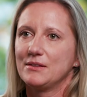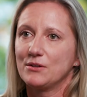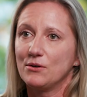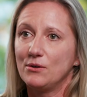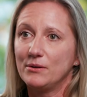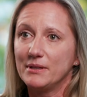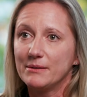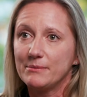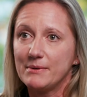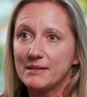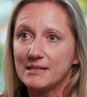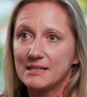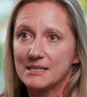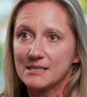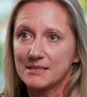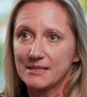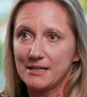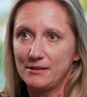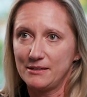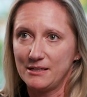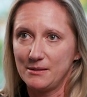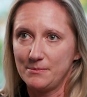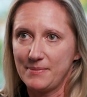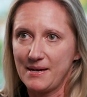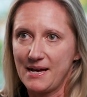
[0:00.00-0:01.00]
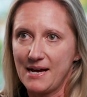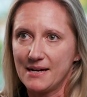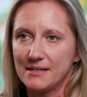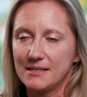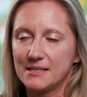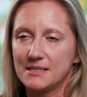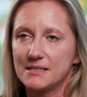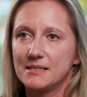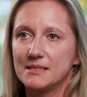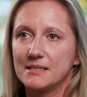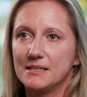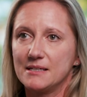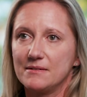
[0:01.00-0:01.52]
The only way to scale impact is
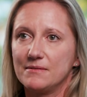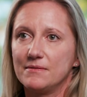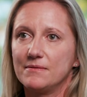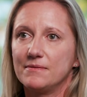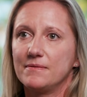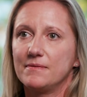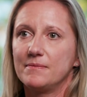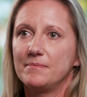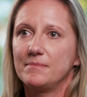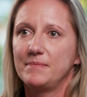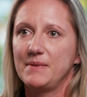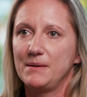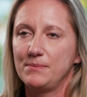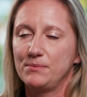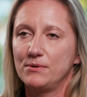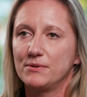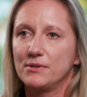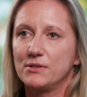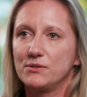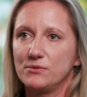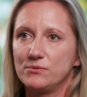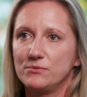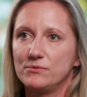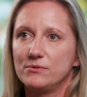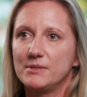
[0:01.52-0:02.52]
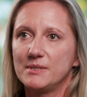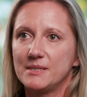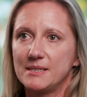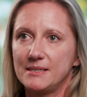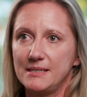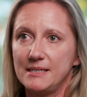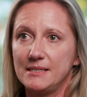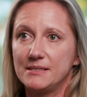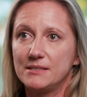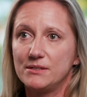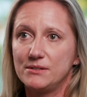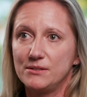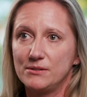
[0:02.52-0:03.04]
to give people the tools they
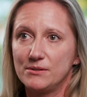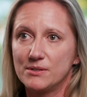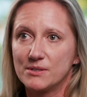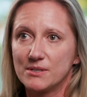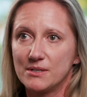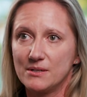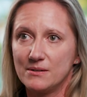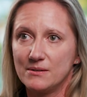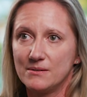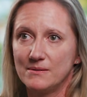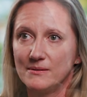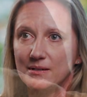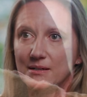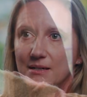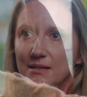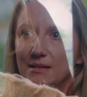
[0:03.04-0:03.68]
need to do so.